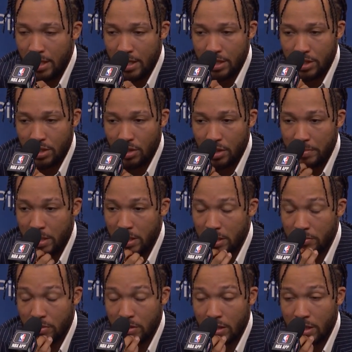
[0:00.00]
And so he made
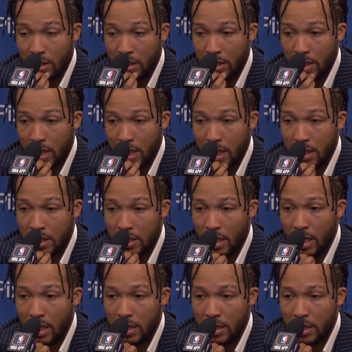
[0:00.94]
some really key
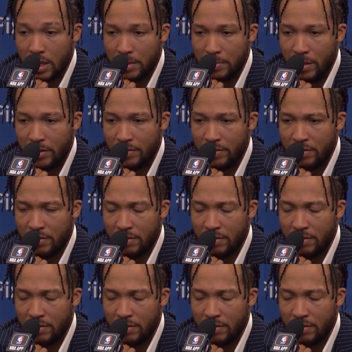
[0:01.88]
shots. He made,